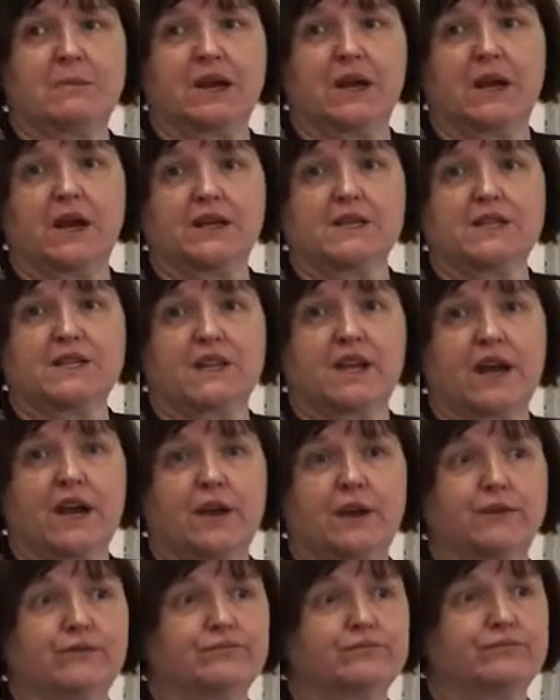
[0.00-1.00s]
am I going to go?
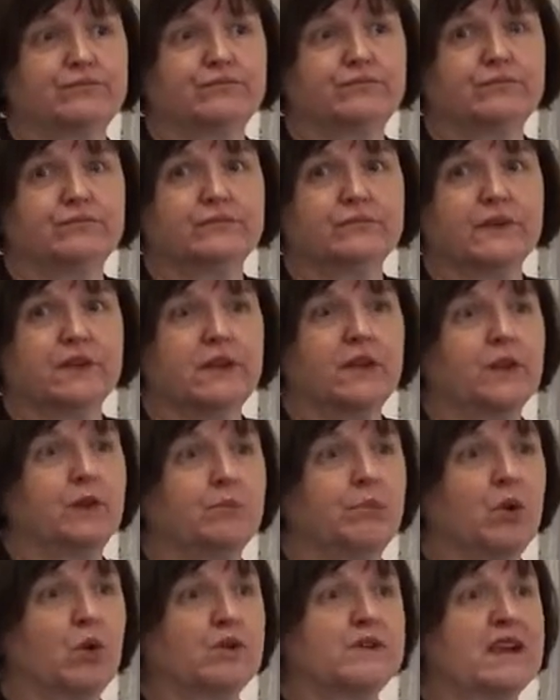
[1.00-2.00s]

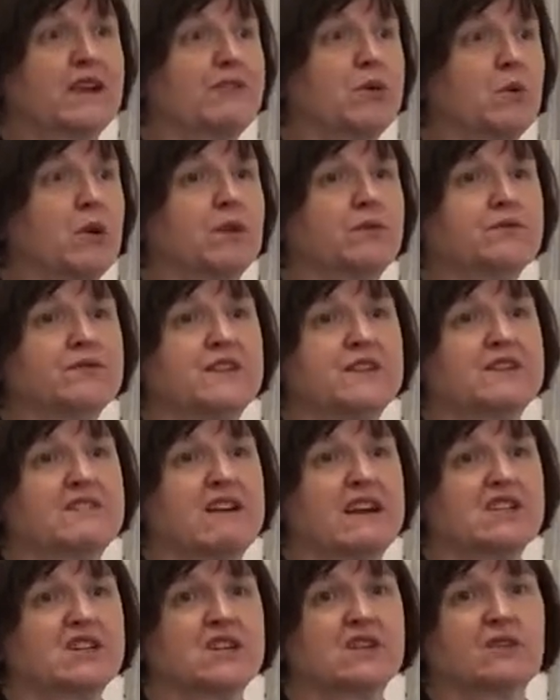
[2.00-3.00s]
Point everyone, the
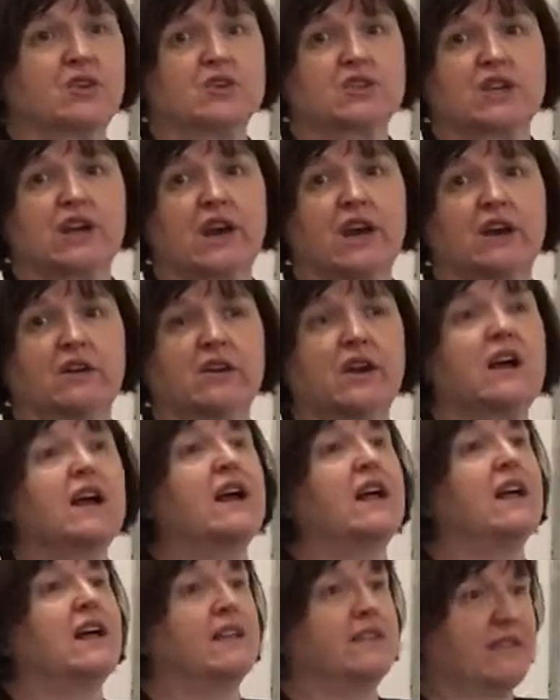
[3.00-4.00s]
direction I've got to go.
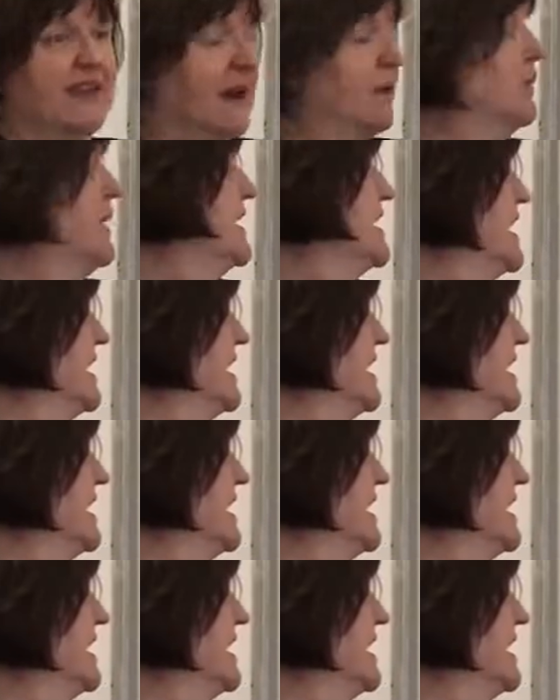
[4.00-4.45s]
That way,